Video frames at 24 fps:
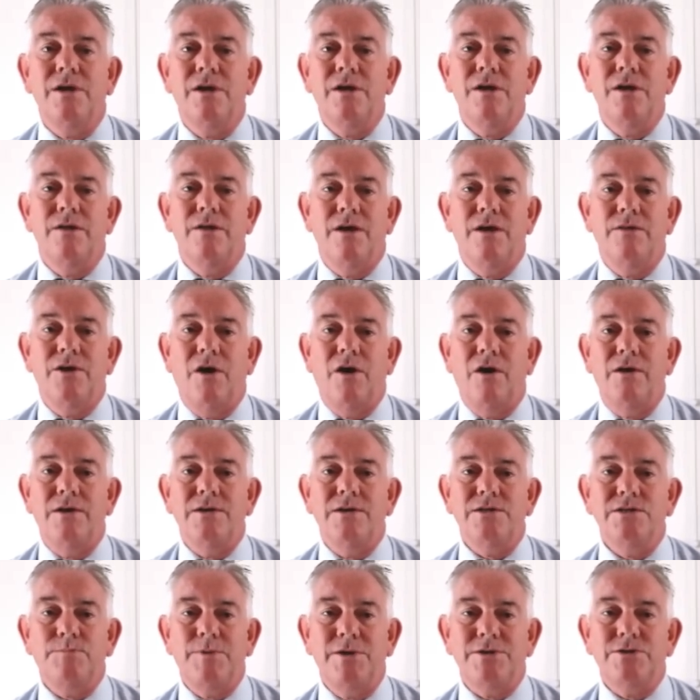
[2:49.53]
The island
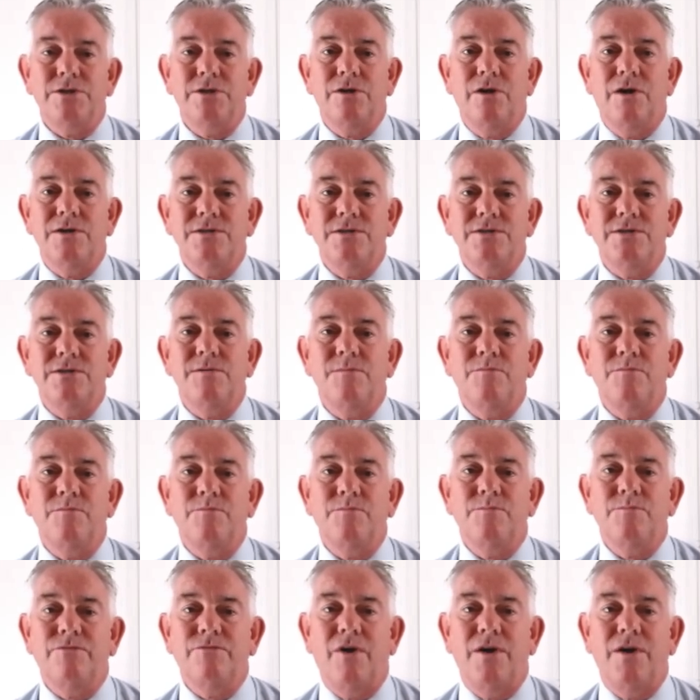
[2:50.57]
specialises in
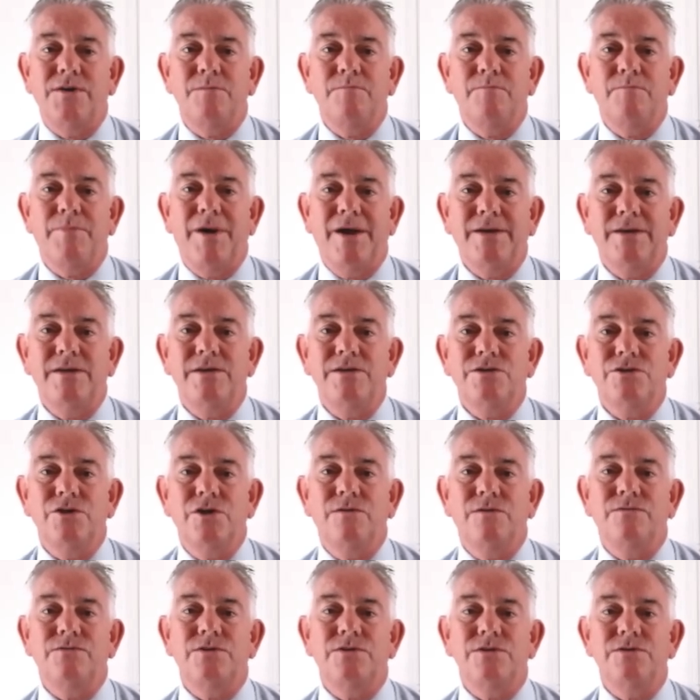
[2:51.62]
providing banking
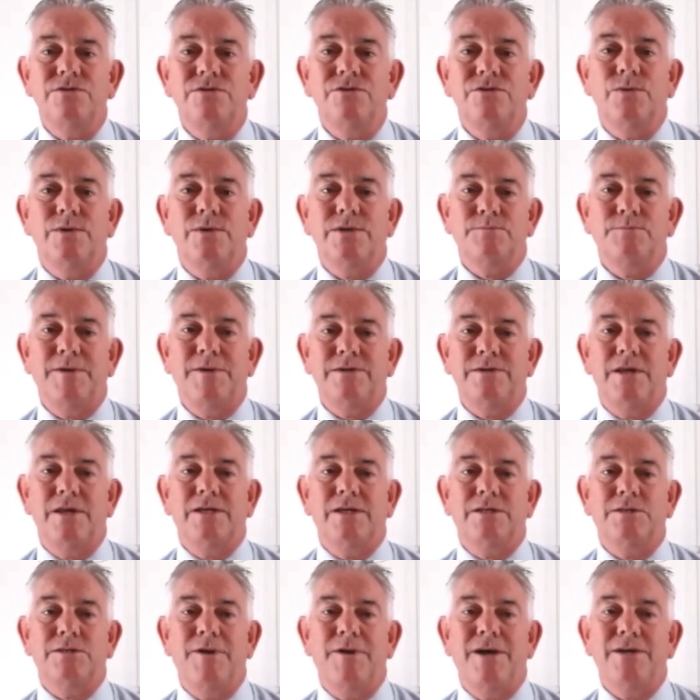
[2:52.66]
services to
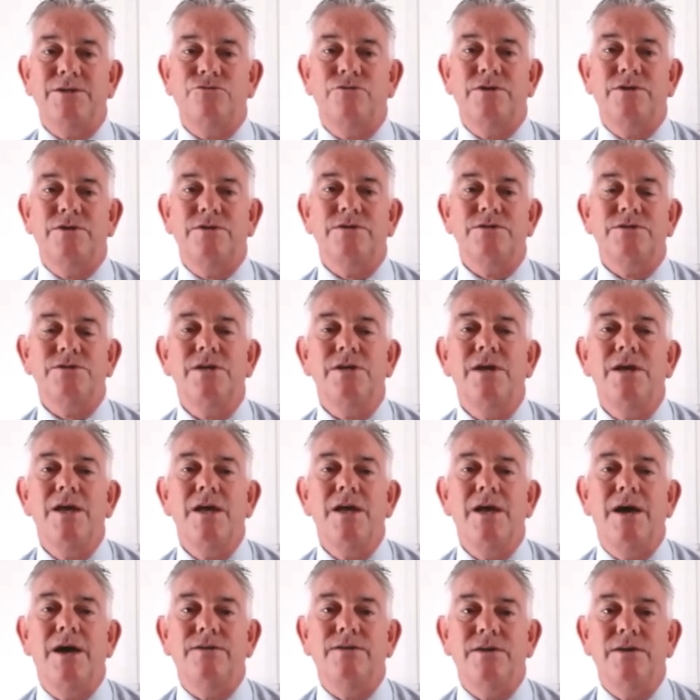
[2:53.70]
expatriates
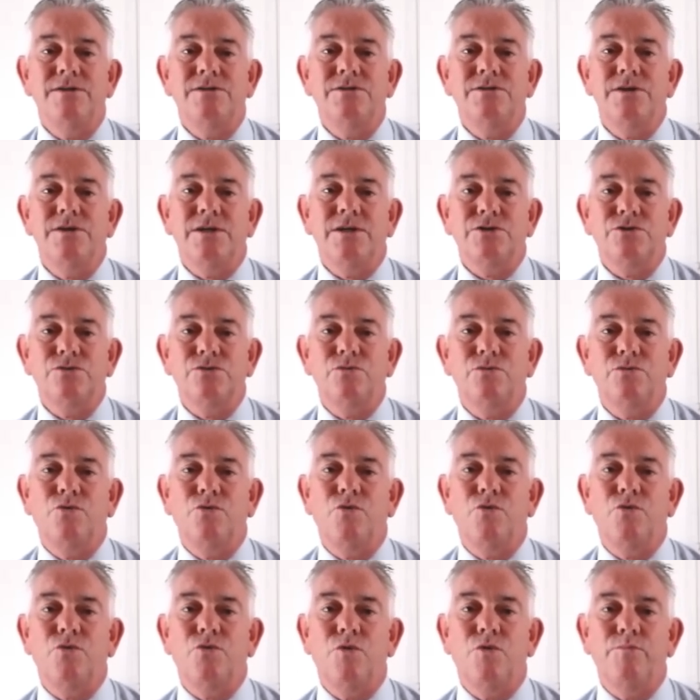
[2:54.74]
and international
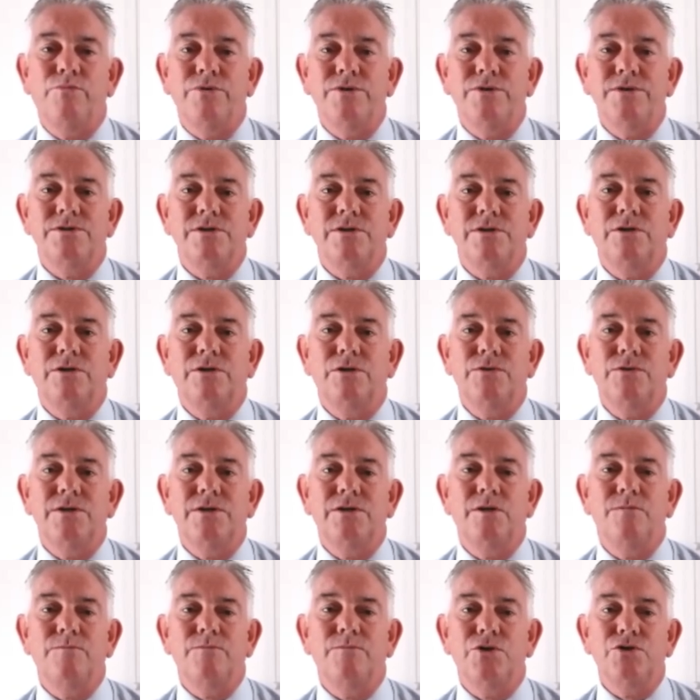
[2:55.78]
corporates, including
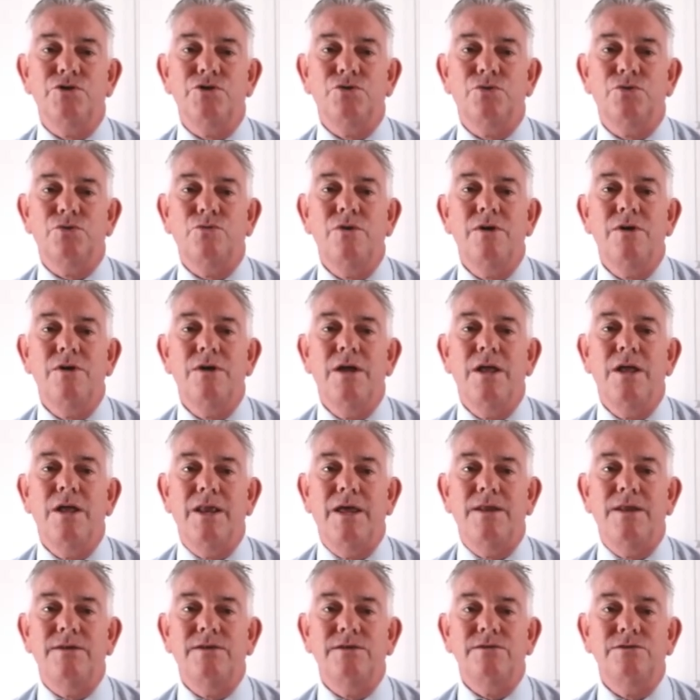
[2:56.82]
commercial
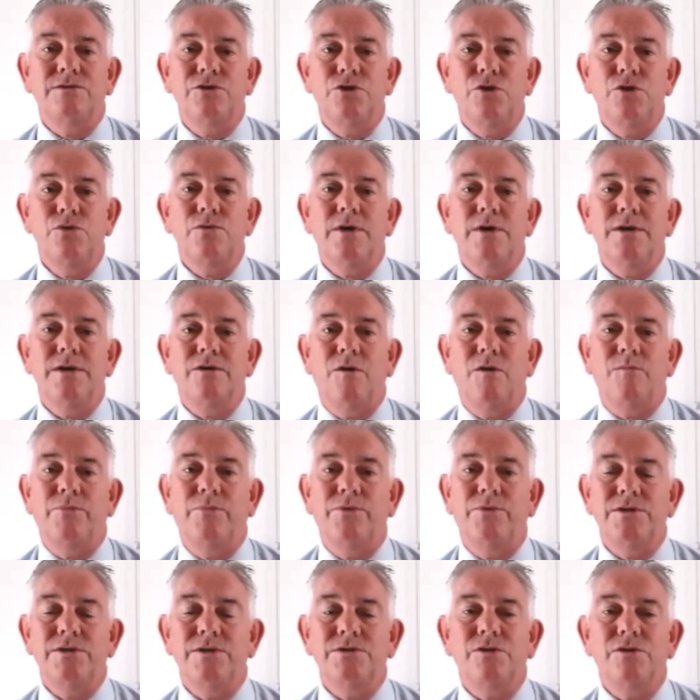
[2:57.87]
lending to UK
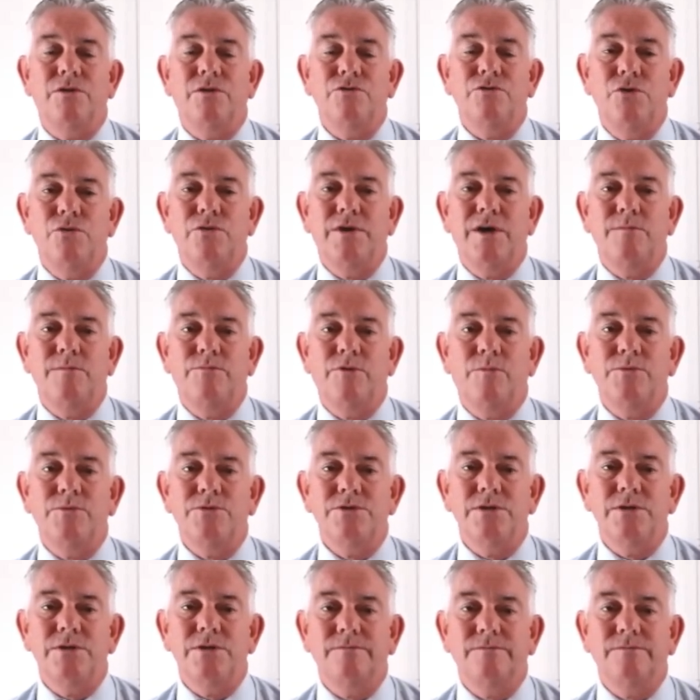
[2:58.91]
companies on UK property.